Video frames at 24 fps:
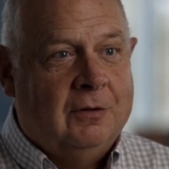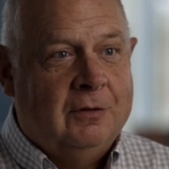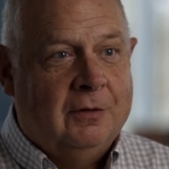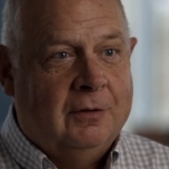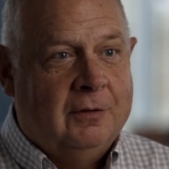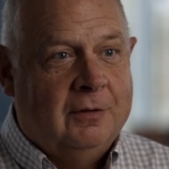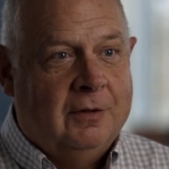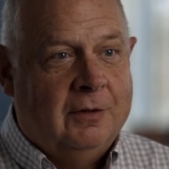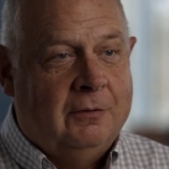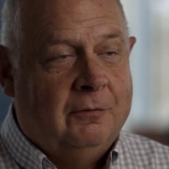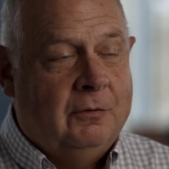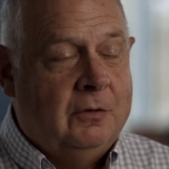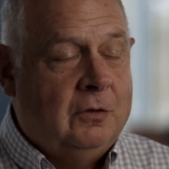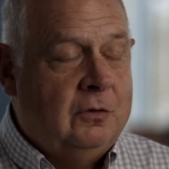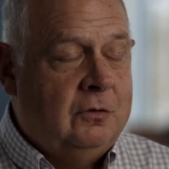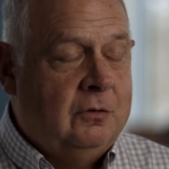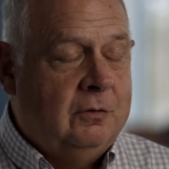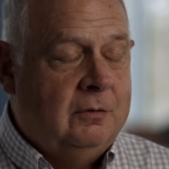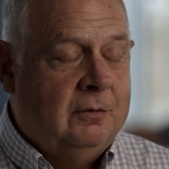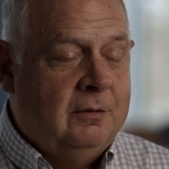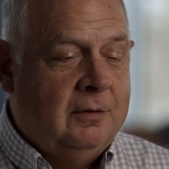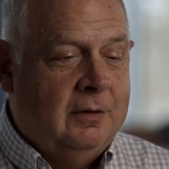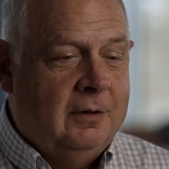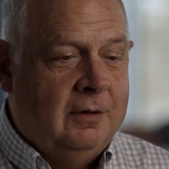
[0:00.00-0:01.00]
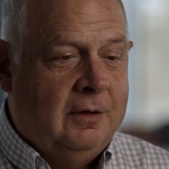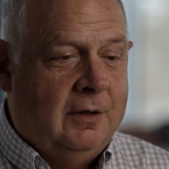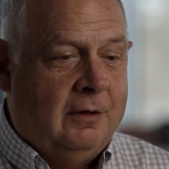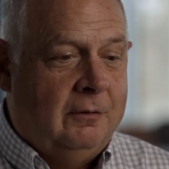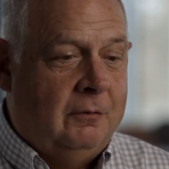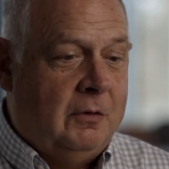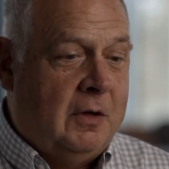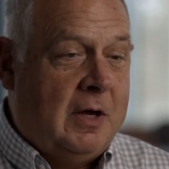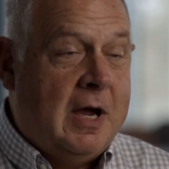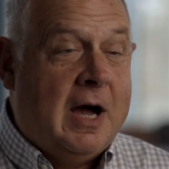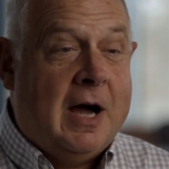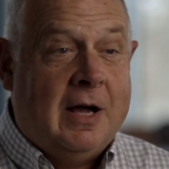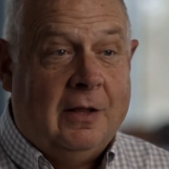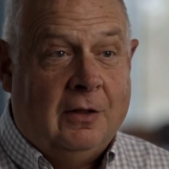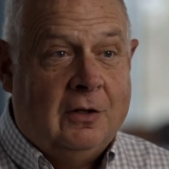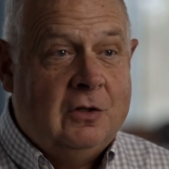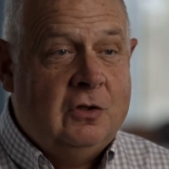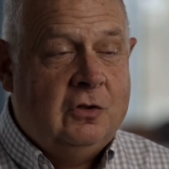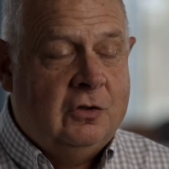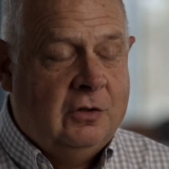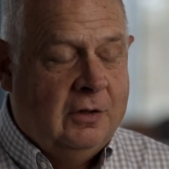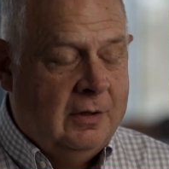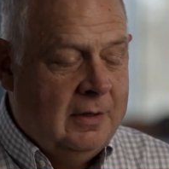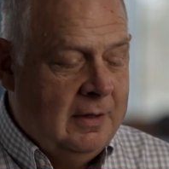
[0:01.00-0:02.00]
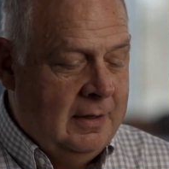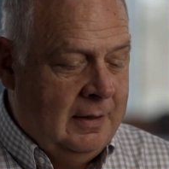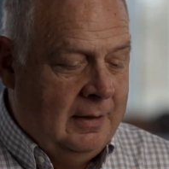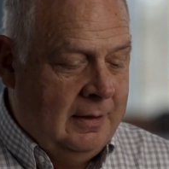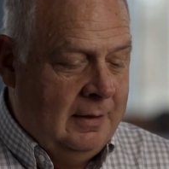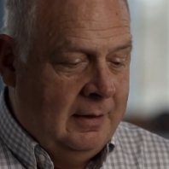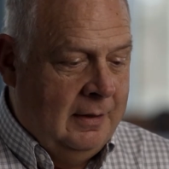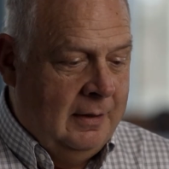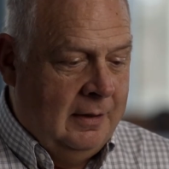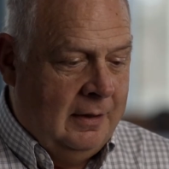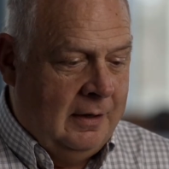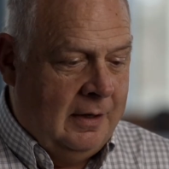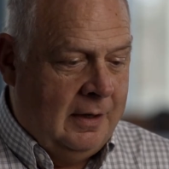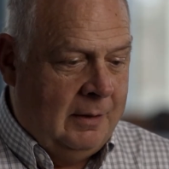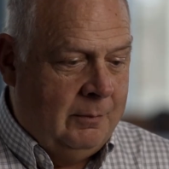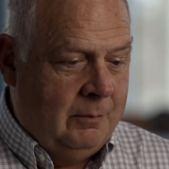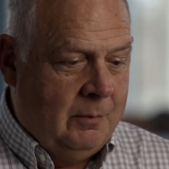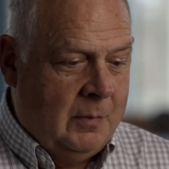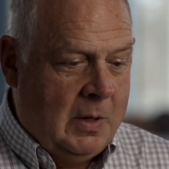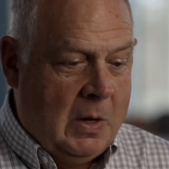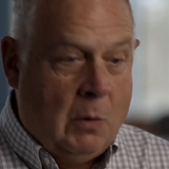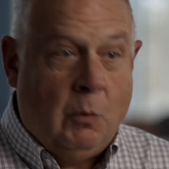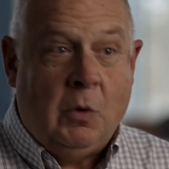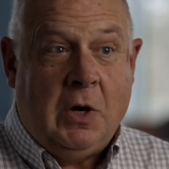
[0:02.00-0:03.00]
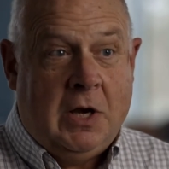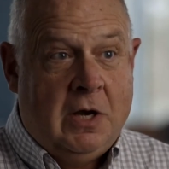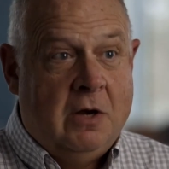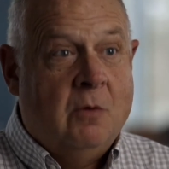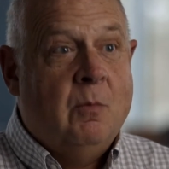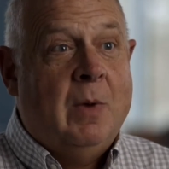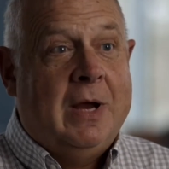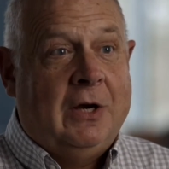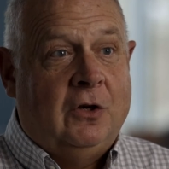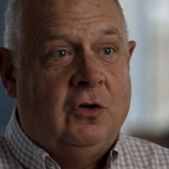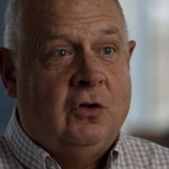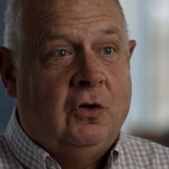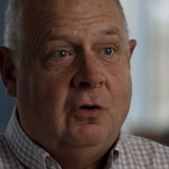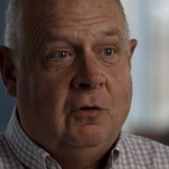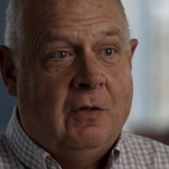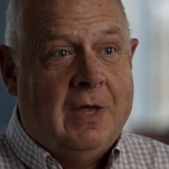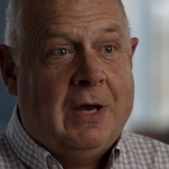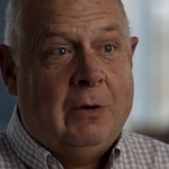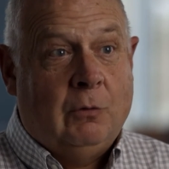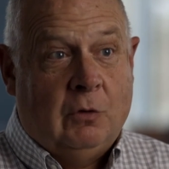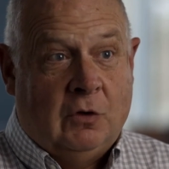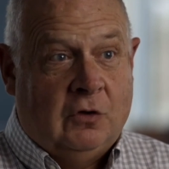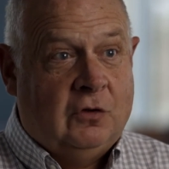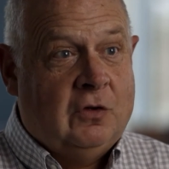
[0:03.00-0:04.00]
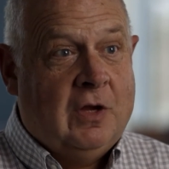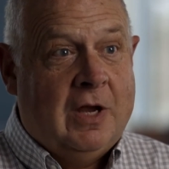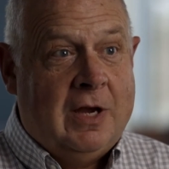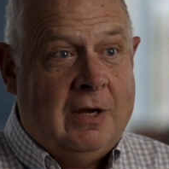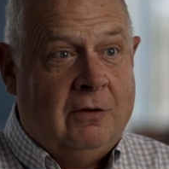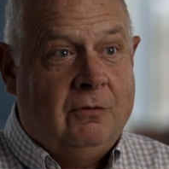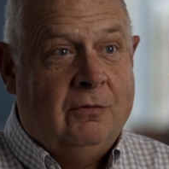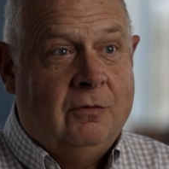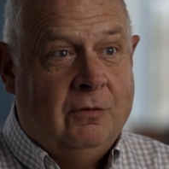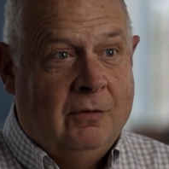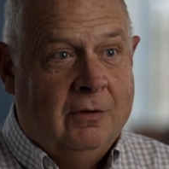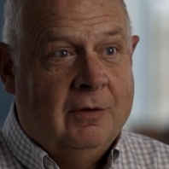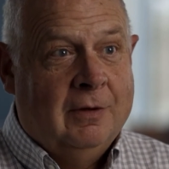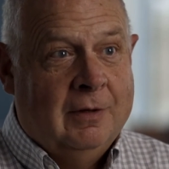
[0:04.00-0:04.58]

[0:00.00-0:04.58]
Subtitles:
the college, and we needed to make sure they were safe